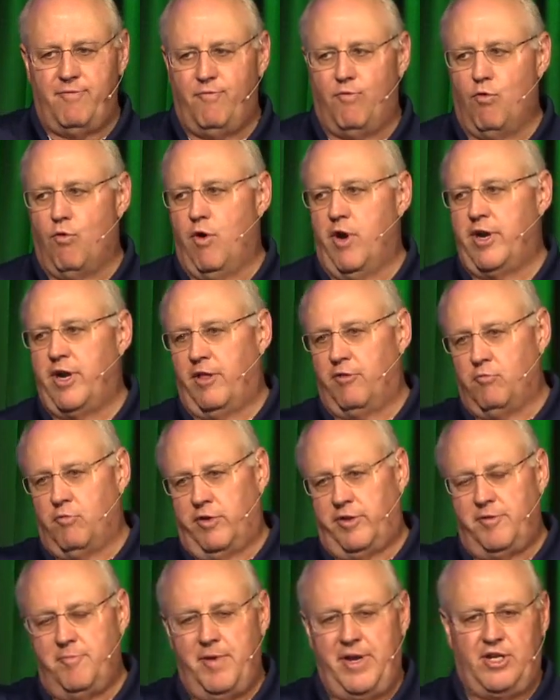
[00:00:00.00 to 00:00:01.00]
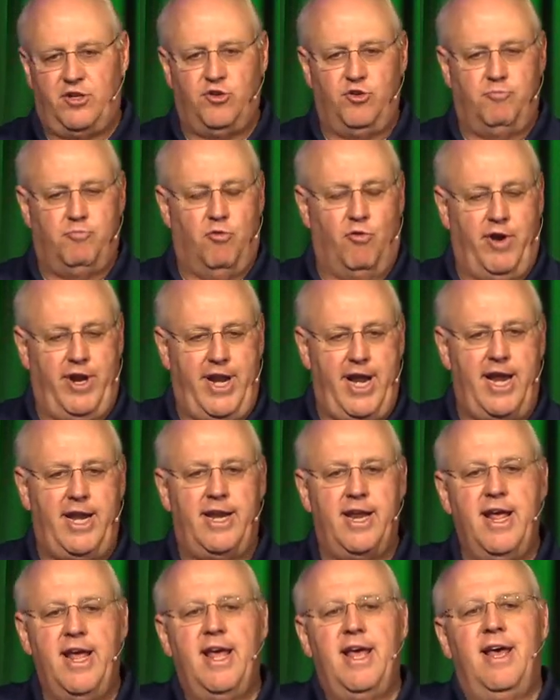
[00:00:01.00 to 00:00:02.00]
four, another one that made two point eight.
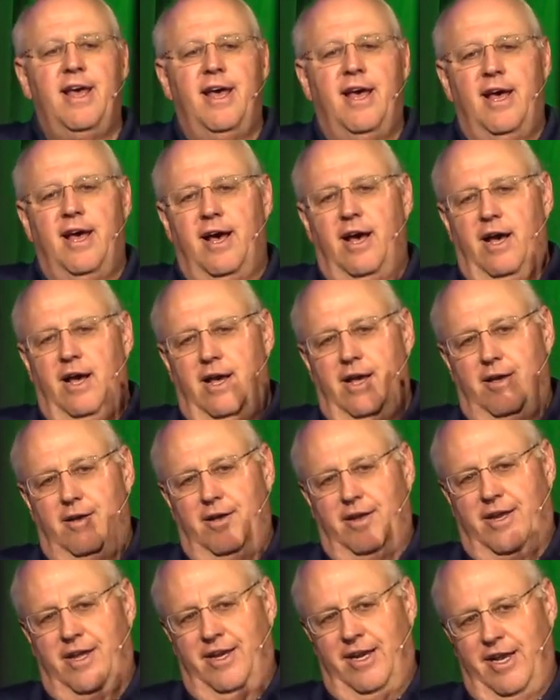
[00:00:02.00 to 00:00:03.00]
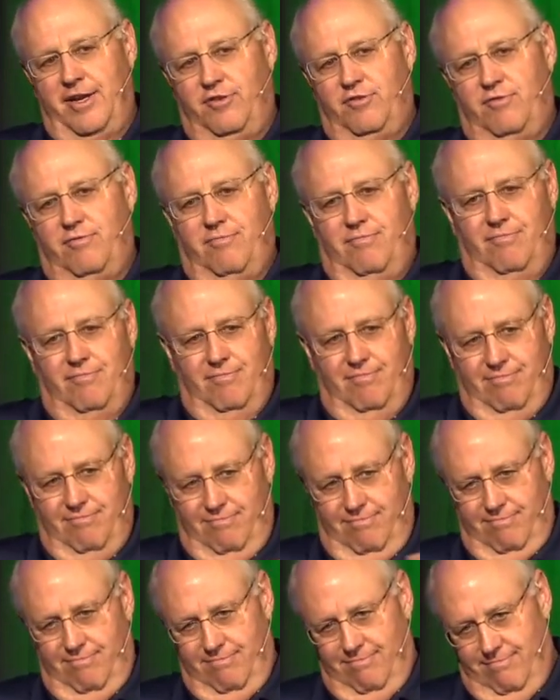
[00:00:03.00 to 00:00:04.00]
Can I
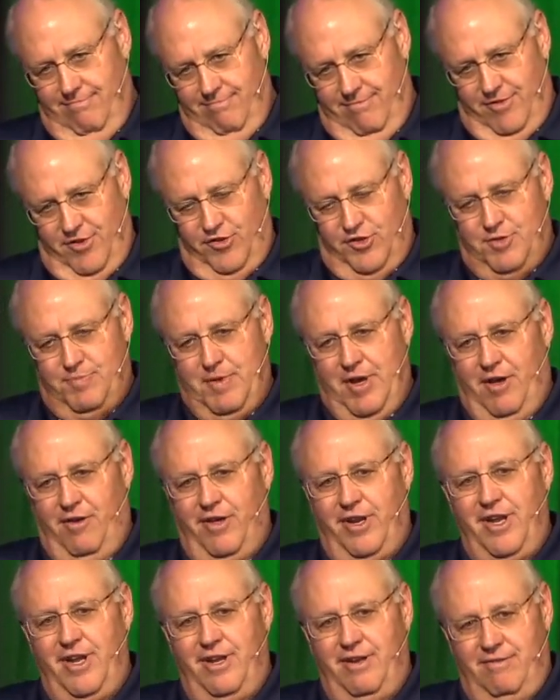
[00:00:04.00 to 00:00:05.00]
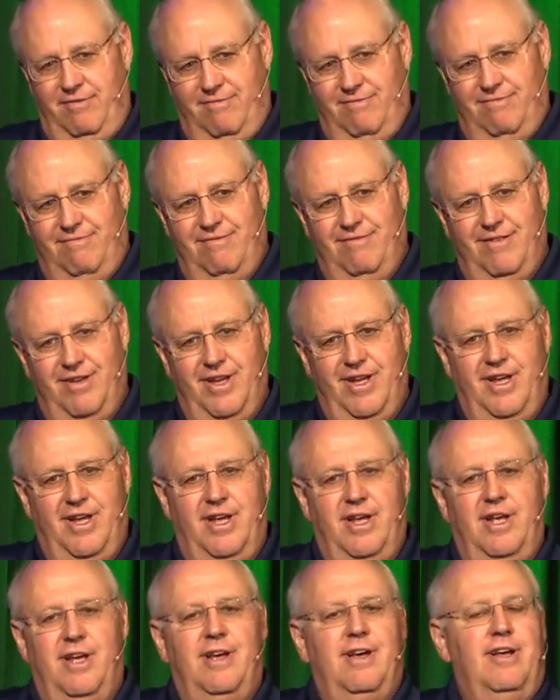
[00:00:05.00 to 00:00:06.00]
dispel any?
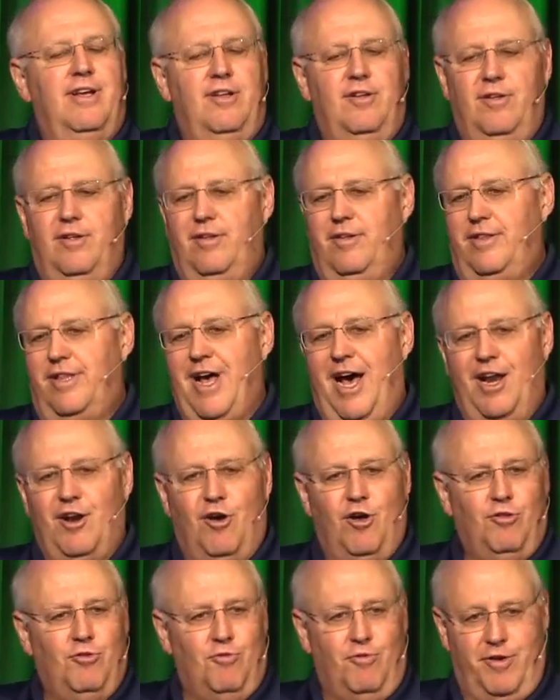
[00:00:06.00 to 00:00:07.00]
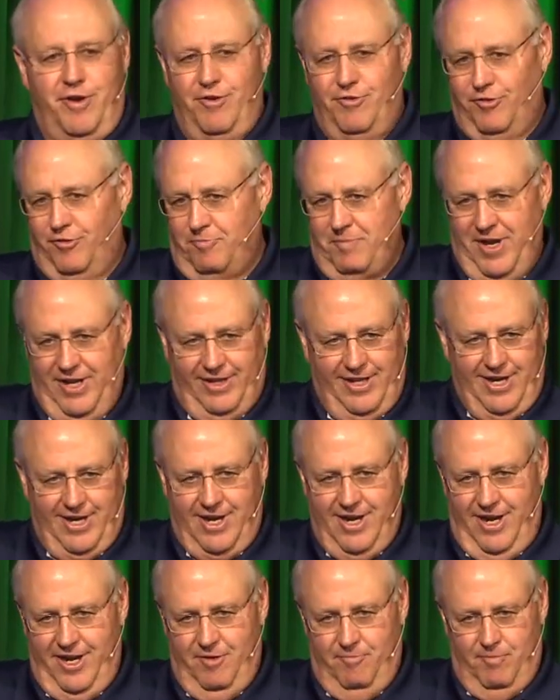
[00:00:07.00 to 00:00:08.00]
Not all lawyers make that
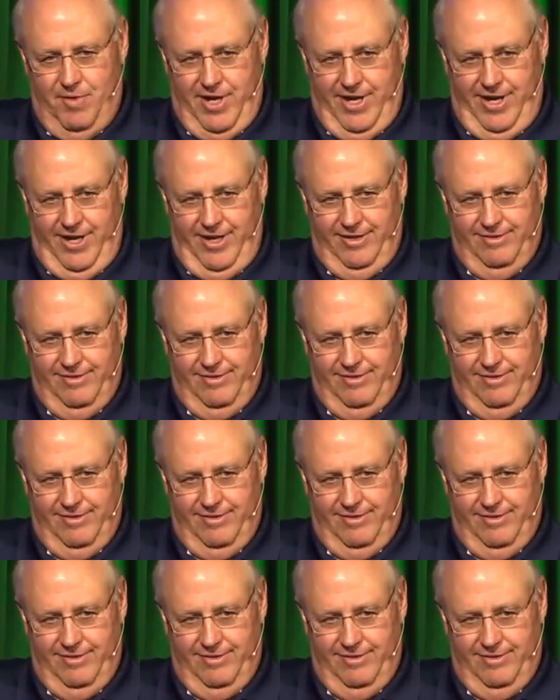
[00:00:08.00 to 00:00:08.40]
kind of money.